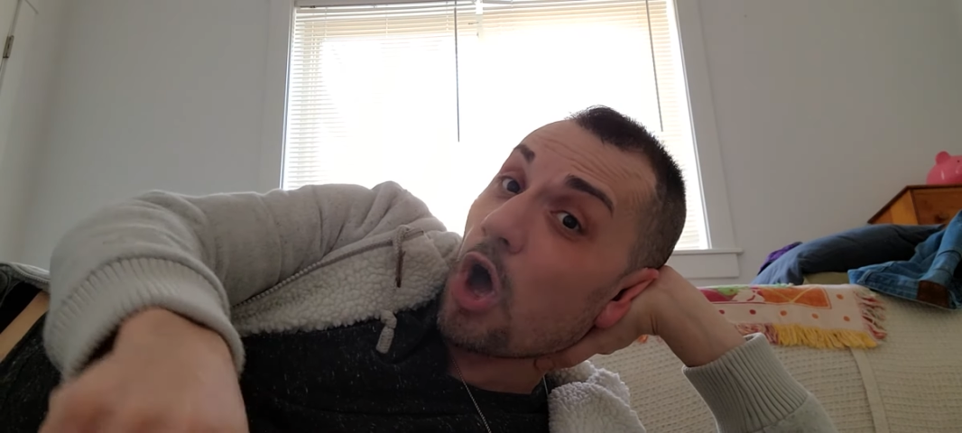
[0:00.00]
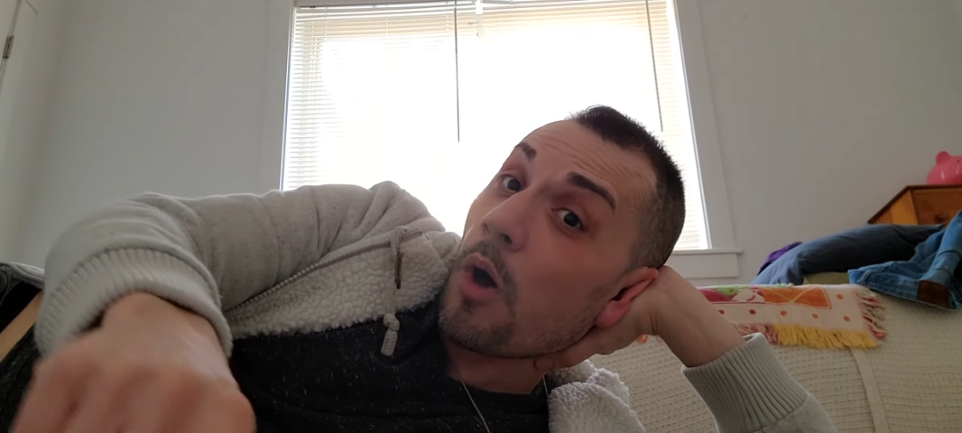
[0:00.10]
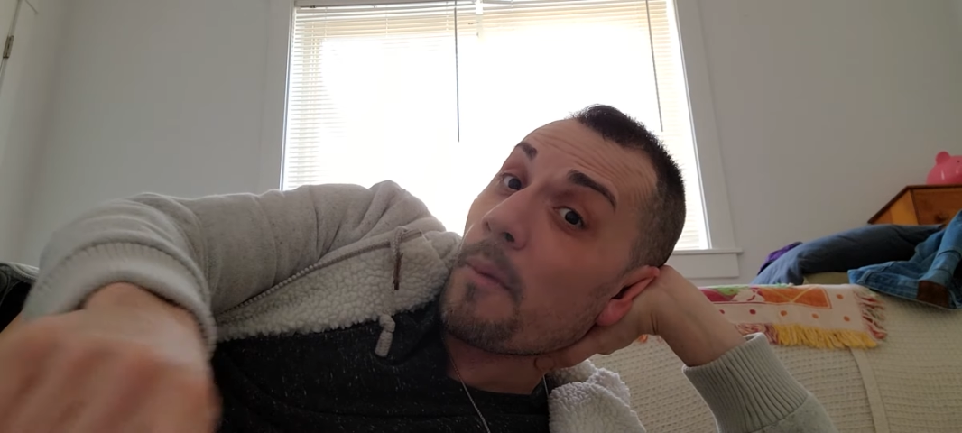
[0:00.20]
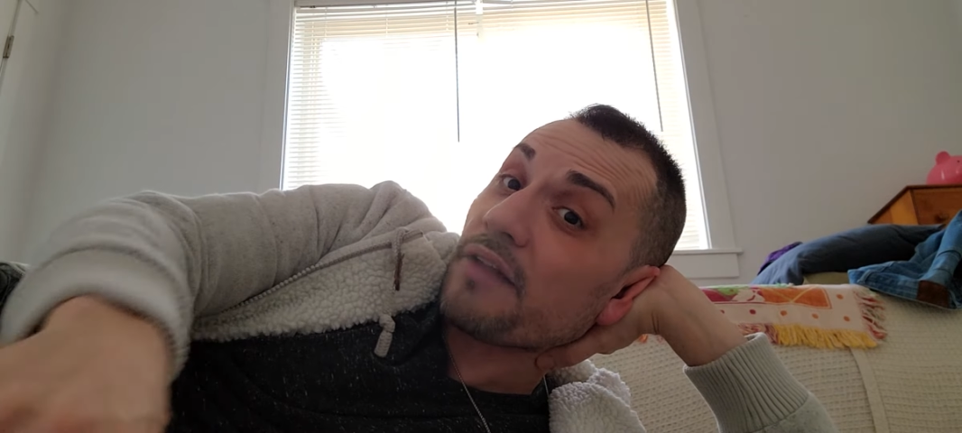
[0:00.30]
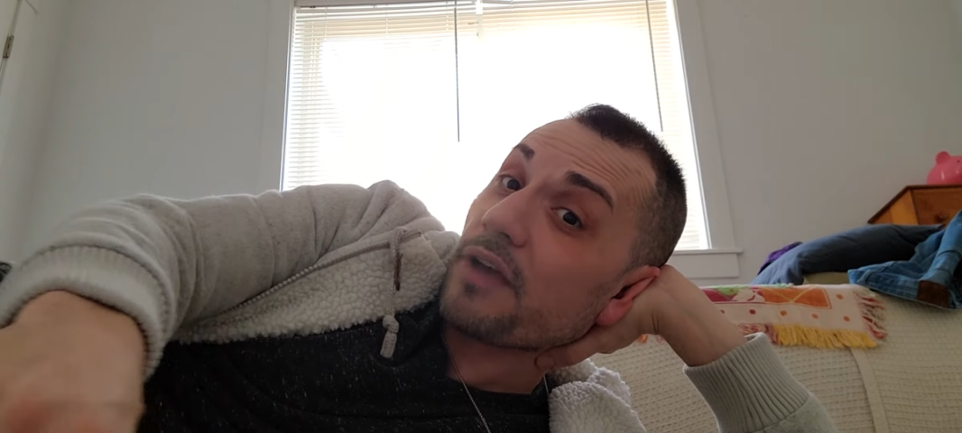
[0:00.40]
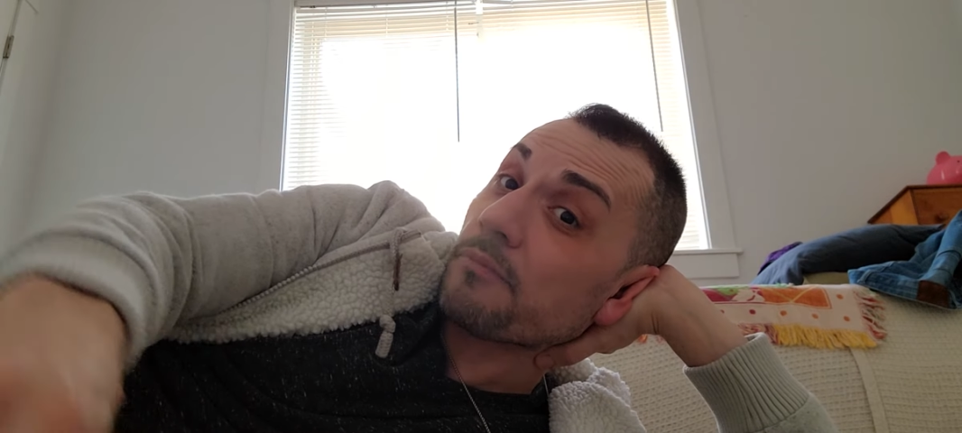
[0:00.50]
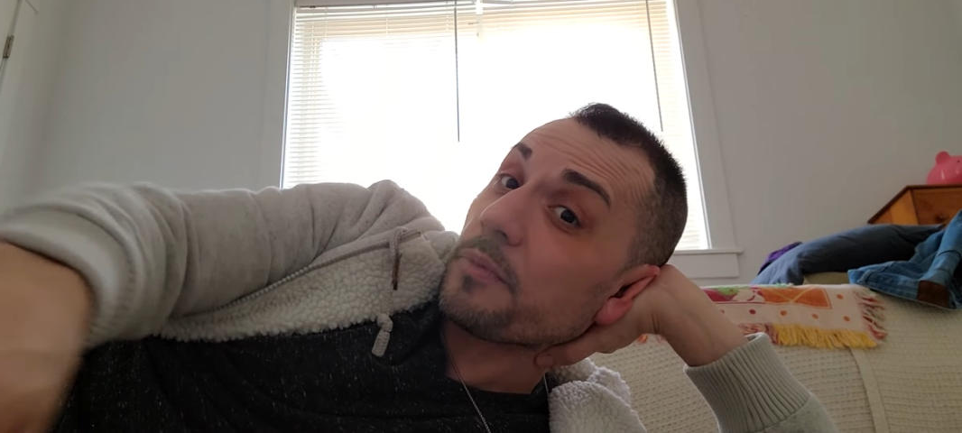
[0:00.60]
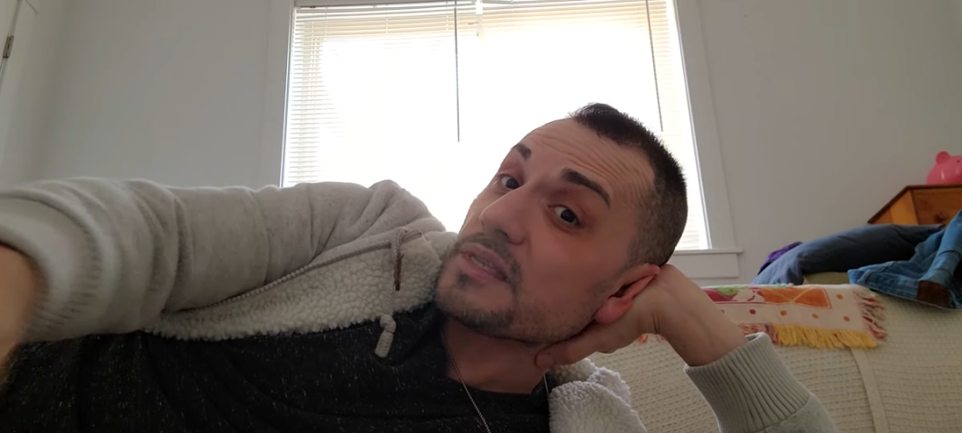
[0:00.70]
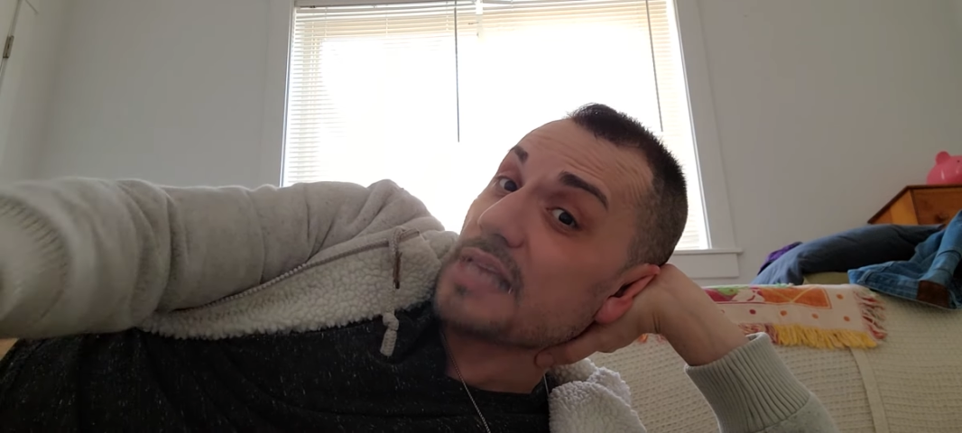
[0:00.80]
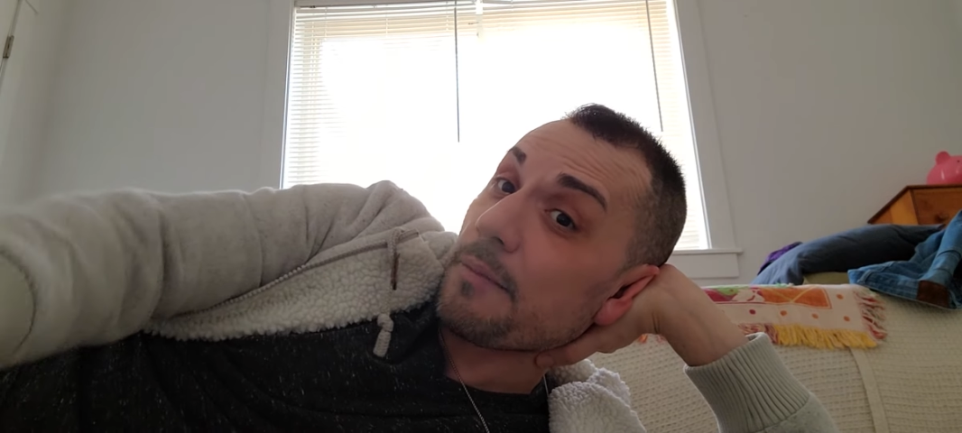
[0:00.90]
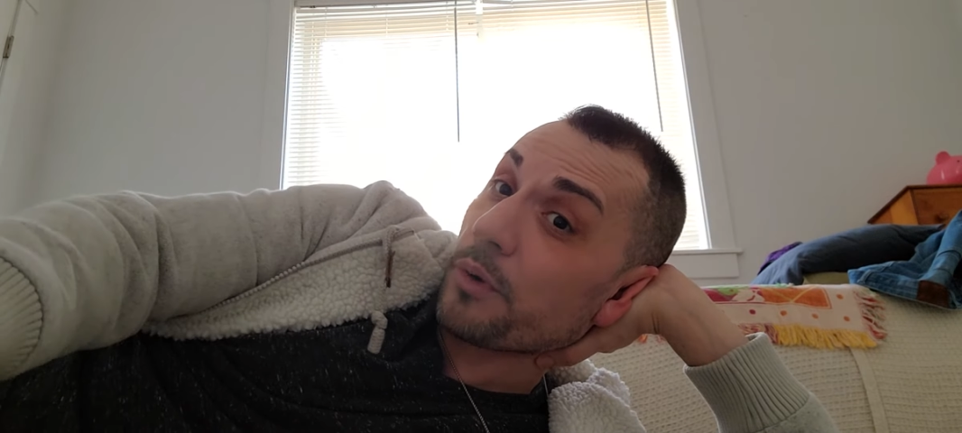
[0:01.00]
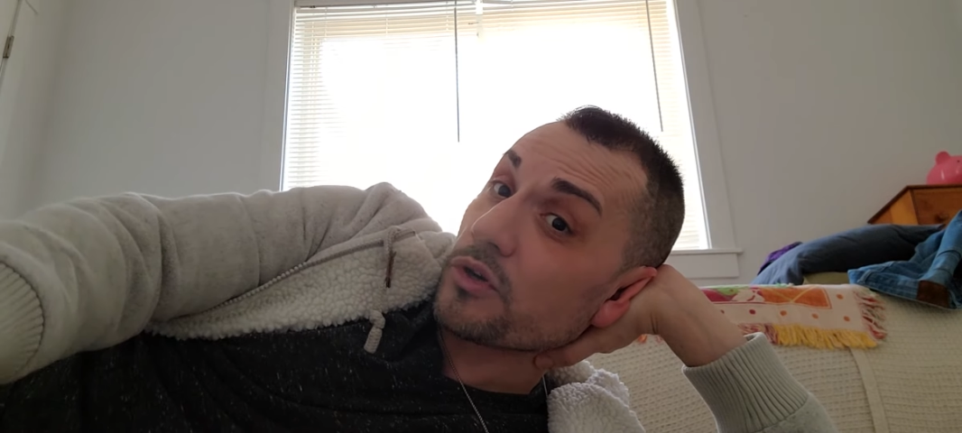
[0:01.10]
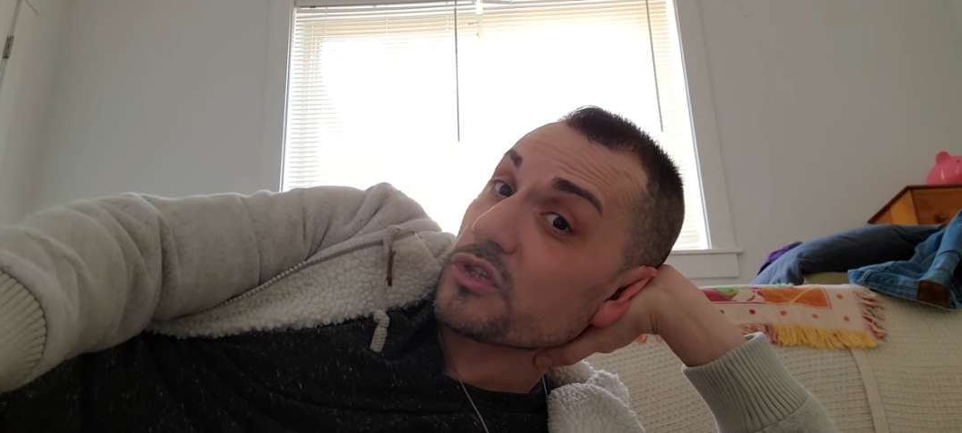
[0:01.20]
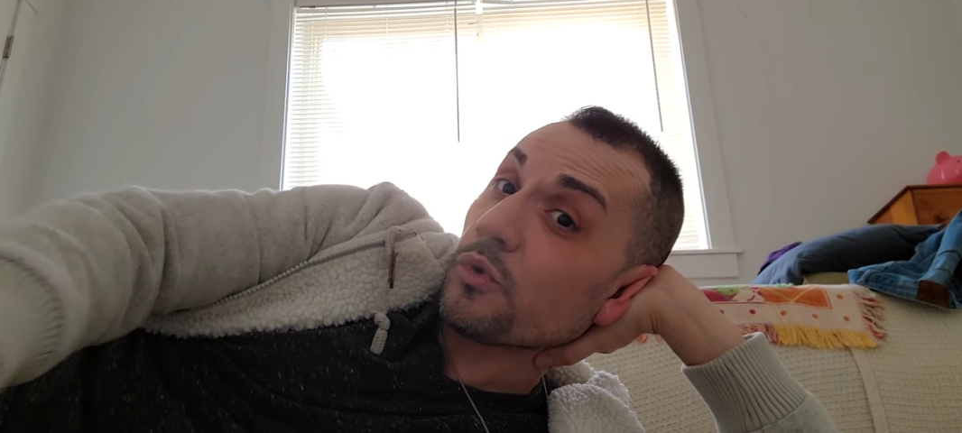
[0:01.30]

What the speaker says: all might have come from the same person